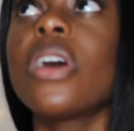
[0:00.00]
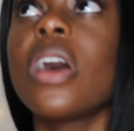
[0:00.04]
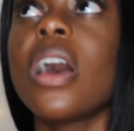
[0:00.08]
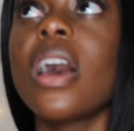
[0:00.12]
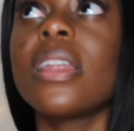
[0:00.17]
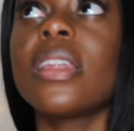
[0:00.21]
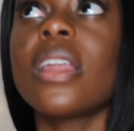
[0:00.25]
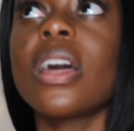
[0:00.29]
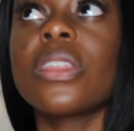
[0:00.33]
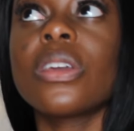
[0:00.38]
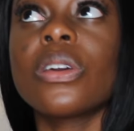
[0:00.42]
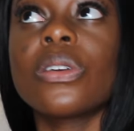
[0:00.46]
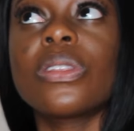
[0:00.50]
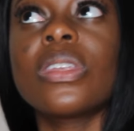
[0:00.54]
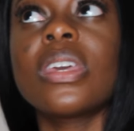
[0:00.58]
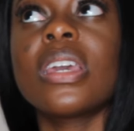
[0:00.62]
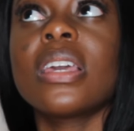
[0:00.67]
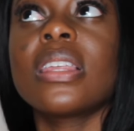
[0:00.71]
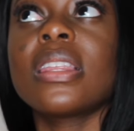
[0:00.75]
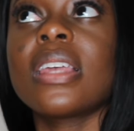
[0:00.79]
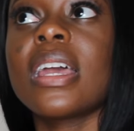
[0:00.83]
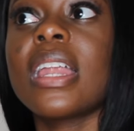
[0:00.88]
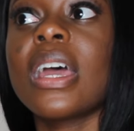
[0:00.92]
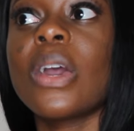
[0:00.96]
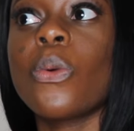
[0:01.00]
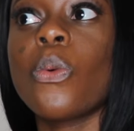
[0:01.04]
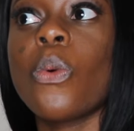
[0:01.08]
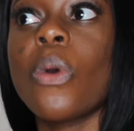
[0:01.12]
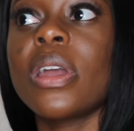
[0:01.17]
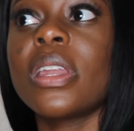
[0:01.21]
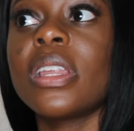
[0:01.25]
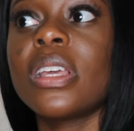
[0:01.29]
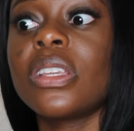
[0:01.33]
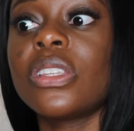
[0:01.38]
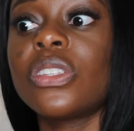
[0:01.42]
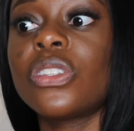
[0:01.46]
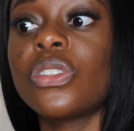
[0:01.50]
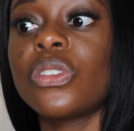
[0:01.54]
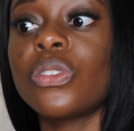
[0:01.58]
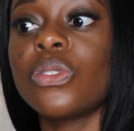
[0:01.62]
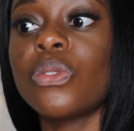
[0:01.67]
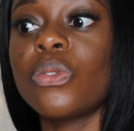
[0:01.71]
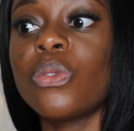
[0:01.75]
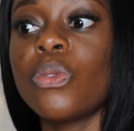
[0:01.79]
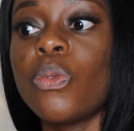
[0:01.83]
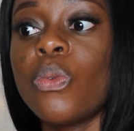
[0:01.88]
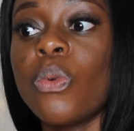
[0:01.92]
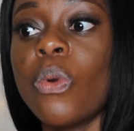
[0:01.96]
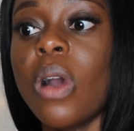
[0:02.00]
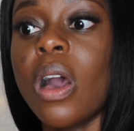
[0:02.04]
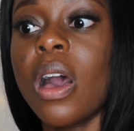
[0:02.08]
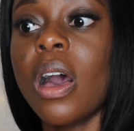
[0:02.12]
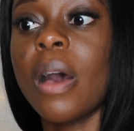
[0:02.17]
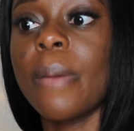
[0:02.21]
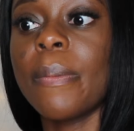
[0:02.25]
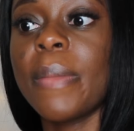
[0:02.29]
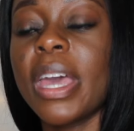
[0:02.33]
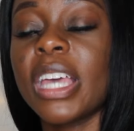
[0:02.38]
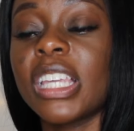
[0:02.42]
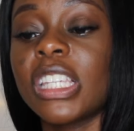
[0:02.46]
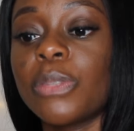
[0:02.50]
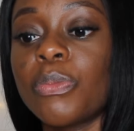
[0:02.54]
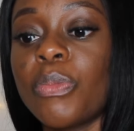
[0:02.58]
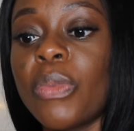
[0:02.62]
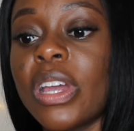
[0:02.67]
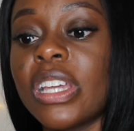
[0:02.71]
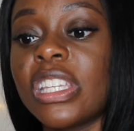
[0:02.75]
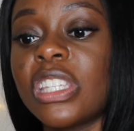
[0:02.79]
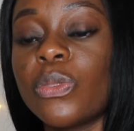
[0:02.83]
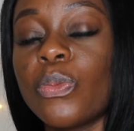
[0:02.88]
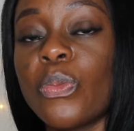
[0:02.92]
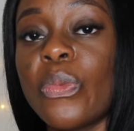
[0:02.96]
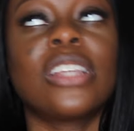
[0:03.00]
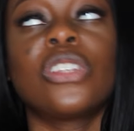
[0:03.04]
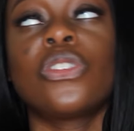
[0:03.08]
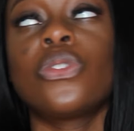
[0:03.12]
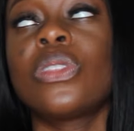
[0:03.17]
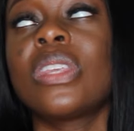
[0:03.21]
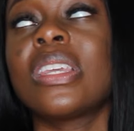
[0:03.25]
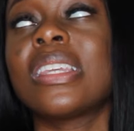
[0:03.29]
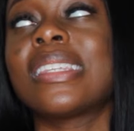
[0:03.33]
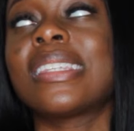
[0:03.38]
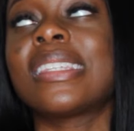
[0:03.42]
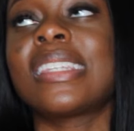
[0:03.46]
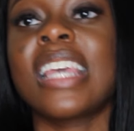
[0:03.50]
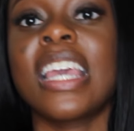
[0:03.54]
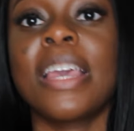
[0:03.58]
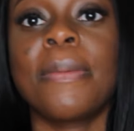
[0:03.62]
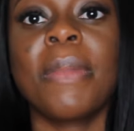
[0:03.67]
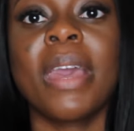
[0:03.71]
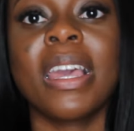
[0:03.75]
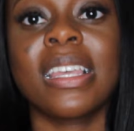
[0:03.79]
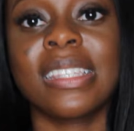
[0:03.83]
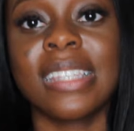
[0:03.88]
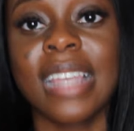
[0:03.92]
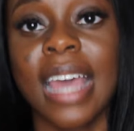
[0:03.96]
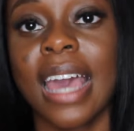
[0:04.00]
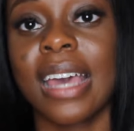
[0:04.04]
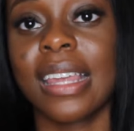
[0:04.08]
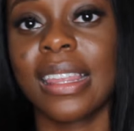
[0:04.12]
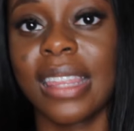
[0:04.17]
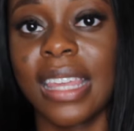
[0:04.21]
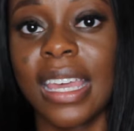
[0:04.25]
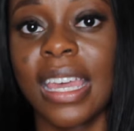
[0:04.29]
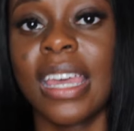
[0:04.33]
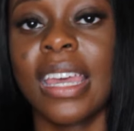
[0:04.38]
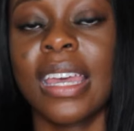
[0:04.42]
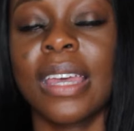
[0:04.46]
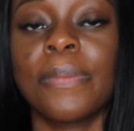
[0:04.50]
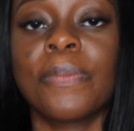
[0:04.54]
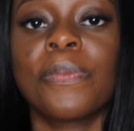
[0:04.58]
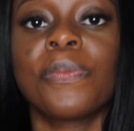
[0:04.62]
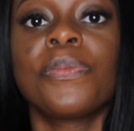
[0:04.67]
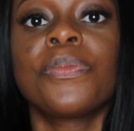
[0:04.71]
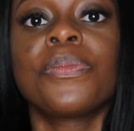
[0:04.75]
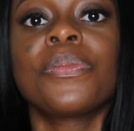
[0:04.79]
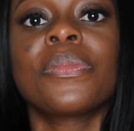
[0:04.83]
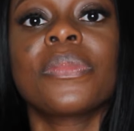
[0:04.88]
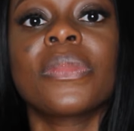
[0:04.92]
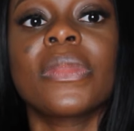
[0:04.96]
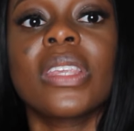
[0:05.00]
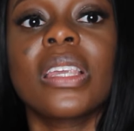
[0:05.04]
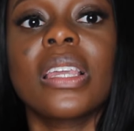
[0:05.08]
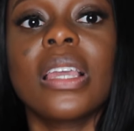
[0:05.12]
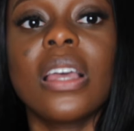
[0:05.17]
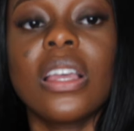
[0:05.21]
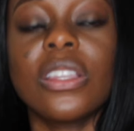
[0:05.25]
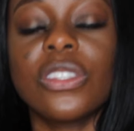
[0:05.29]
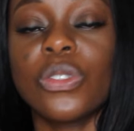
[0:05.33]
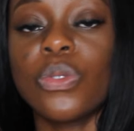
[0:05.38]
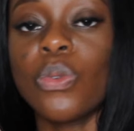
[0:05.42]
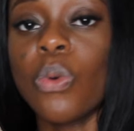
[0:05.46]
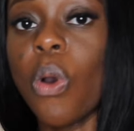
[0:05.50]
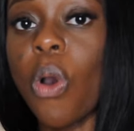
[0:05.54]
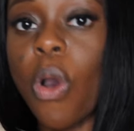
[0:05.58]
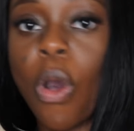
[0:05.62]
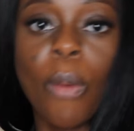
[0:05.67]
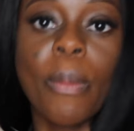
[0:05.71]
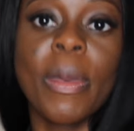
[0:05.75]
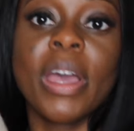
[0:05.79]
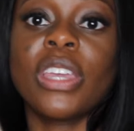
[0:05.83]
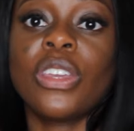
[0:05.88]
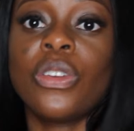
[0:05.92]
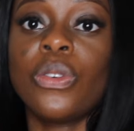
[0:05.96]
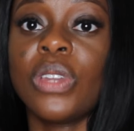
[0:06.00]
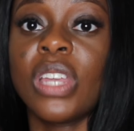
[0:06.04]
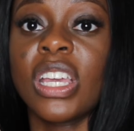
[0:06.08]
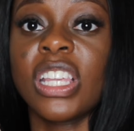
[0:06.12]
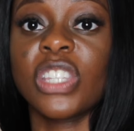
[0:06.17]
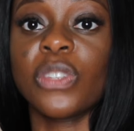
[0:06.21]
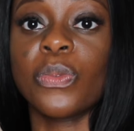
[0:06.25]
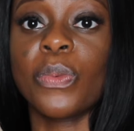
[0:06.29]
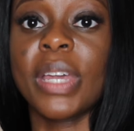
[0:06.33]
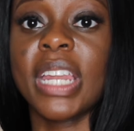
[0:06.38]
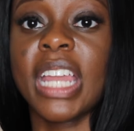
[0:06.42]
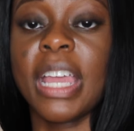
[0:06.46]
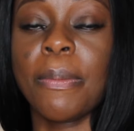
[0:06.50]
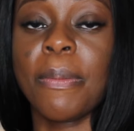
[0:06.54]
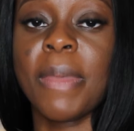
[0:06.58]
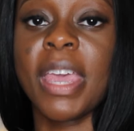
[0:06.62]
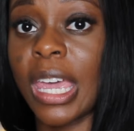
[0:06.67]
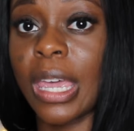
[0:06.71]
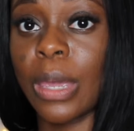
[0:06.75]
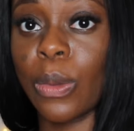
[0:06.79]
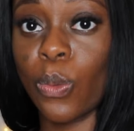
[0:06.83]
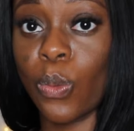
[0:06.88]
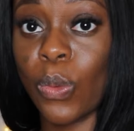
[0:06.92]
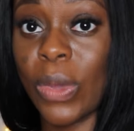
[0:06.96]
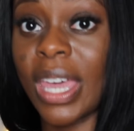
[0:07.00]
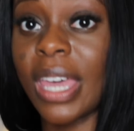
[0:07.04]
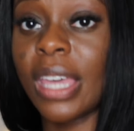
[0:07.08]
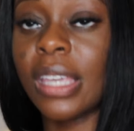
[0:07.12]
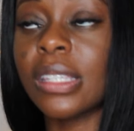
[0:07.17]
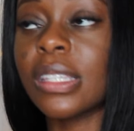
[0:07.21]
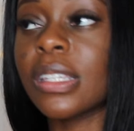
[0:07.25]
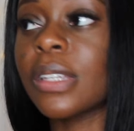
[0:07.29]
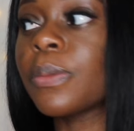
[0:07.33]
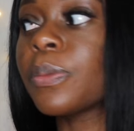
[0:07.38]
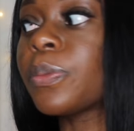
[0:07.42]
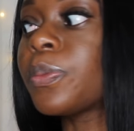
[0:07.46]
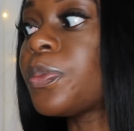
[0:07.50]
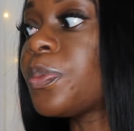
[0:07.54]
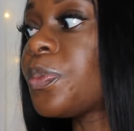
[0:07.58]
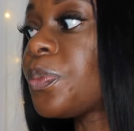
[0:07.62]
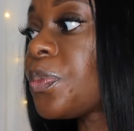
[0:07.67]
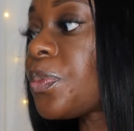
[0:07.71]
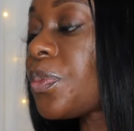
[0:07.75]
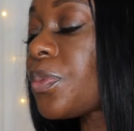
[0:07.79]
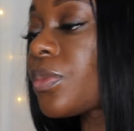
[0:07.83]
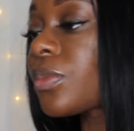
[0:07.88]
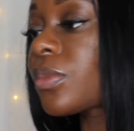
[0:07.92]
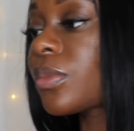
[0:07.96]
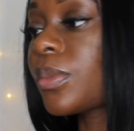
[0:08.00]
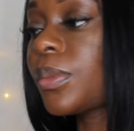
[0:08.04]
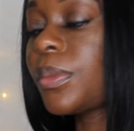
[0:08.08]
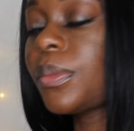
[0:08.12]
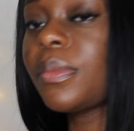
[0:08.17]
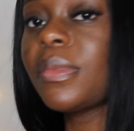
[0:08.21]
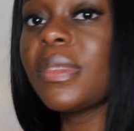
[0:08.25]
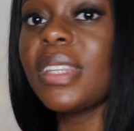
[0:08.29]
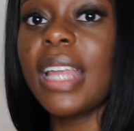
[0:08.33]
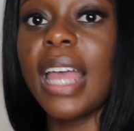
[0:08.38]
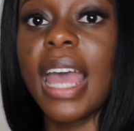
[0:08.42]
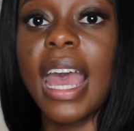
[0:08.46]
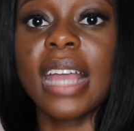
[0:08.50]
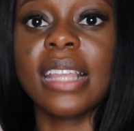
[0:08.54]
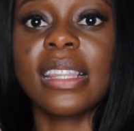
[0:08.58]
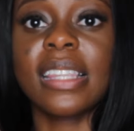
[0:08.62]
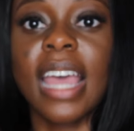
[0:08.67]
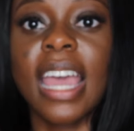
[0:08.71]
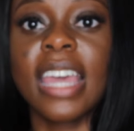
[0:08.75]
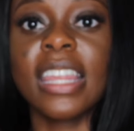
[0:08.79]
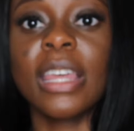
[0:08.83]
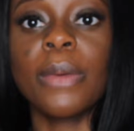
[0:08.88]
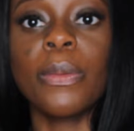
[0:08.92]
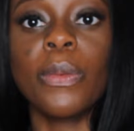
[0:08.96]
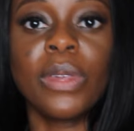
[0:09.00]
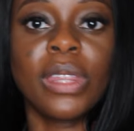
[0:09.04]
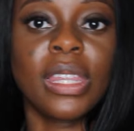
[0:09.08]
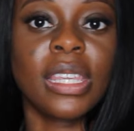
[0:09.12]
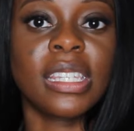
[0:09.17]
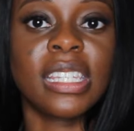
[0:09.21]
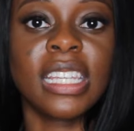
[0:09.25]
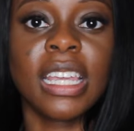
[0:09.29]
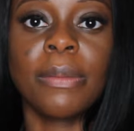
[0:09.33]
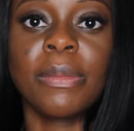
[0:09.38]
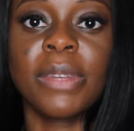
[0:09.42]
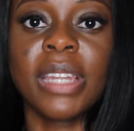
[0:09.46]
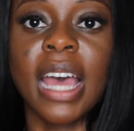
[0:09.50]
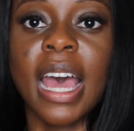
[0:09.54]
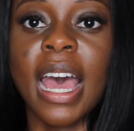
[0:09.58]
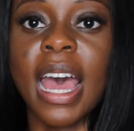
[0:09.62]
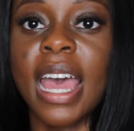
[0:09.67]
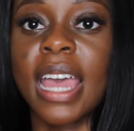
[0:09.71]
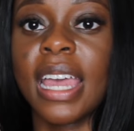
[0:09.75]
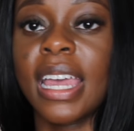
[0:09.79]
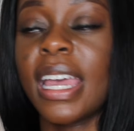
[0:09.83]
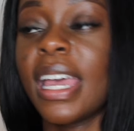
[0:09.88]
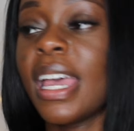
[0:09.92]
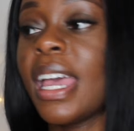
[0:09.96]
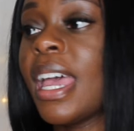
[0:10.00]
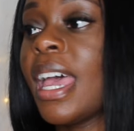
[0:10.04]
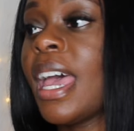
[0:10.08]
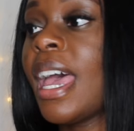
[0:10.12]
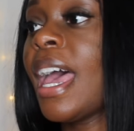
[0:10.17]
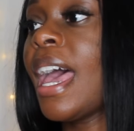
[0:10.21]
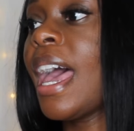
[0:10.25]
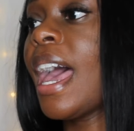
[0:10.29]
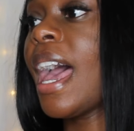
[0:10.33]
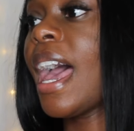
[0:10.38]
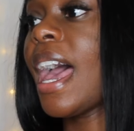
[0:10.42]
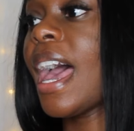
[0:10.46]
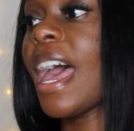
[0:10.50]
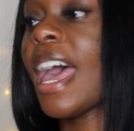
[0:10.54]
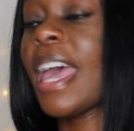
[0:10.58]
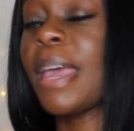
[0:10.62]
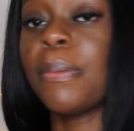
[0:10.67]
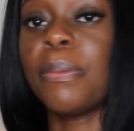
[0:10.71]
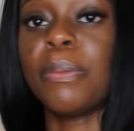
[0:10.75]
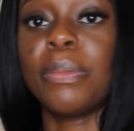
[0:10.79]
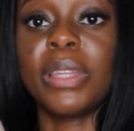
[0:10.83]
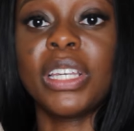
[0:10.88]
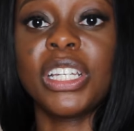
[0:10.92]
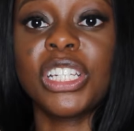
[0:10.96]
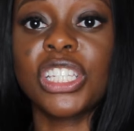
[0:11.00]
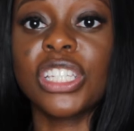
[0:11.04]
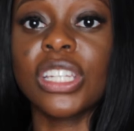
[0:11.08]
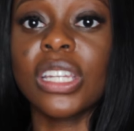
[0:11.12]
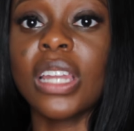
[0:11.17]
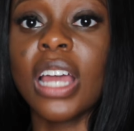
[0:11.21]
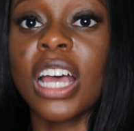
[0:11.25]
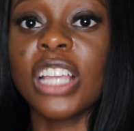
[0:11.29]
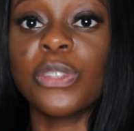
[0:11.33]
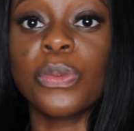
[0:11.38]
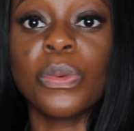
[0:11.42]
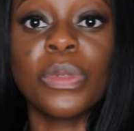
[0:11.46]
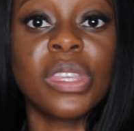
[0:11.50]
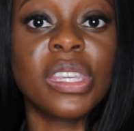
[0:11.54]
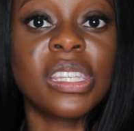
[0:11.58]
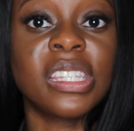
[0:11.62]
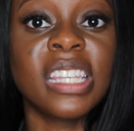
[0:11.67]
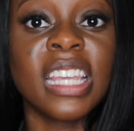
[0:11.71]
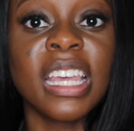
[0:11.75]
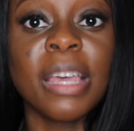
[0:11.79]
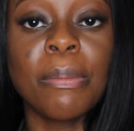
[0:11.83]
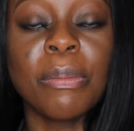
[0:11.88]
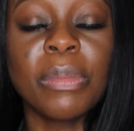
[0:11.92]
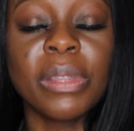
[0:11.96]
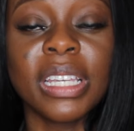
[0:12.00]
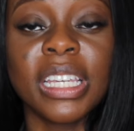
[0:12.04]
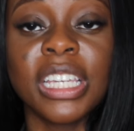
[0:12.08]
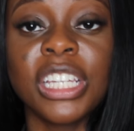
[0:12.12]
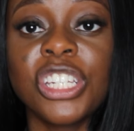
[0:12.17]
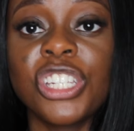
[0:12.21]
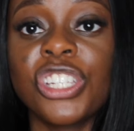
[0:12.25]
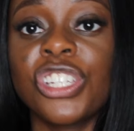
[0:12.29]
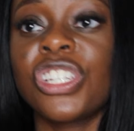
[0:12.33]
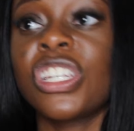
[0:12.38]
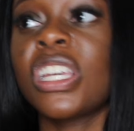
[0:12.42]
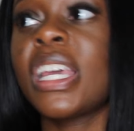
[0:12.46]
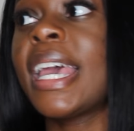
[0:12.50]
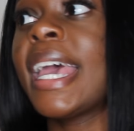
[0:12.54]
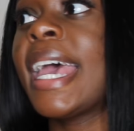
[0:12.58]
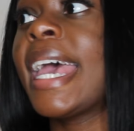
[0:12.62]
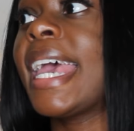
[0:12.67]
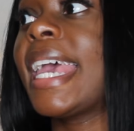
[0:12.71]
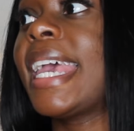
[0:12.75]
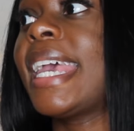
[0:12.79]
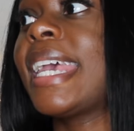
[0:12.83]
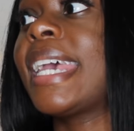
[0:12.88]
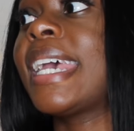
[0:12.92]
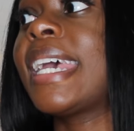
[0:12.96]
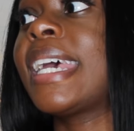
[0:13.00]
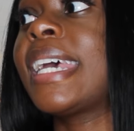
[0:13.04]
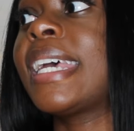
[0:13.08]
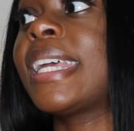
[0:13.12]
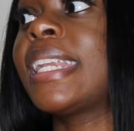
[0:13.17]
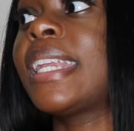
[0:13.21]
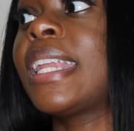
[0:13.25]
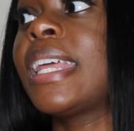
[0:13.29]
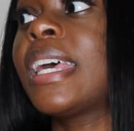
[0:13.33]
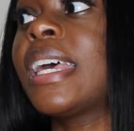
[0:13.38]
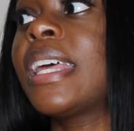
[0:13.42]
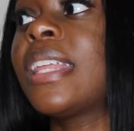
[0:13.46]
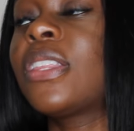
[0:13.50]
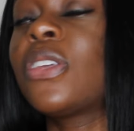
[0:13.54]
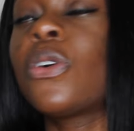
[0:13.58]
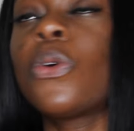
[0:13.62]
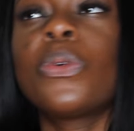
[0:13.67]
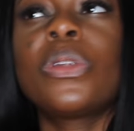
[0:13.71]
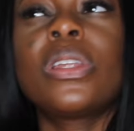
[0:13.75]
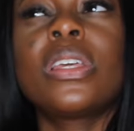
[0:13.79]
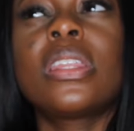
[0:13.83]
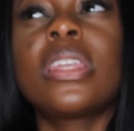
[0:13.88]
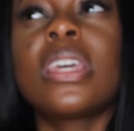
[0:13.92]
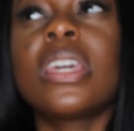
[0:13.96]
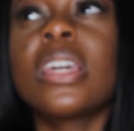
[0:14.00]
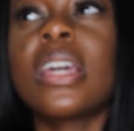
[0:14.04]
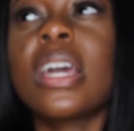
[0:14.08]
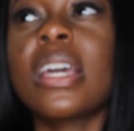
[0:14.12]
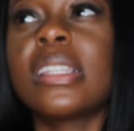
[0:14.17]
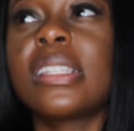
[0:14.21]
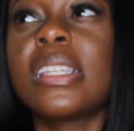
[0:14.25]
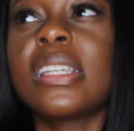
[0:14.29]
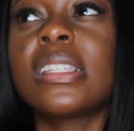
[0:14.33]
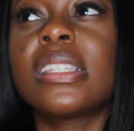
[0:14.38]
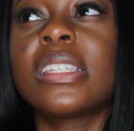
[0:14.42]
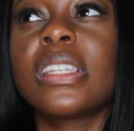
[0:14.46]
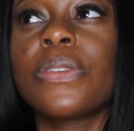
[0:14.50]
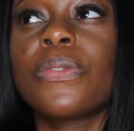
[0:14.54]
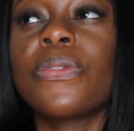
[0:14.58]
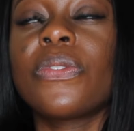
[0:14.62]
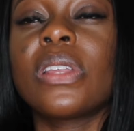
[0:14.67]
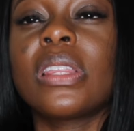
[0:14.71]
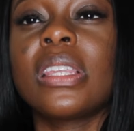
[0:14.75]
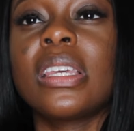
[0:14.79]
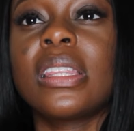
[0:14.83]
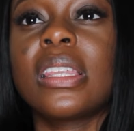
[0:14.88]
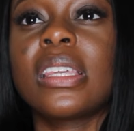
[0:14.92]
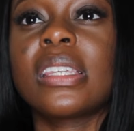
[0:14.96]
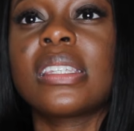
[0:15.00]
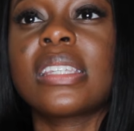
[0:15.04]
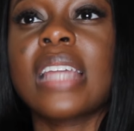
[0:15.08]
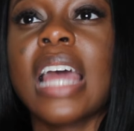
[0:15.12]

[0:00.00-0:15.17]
Another thing that I wanted to express, I do the same exact thing to all my units when I make wigs. I dye them with the same dye. I bleached the knots with the same bleach, and the only thing I did differently this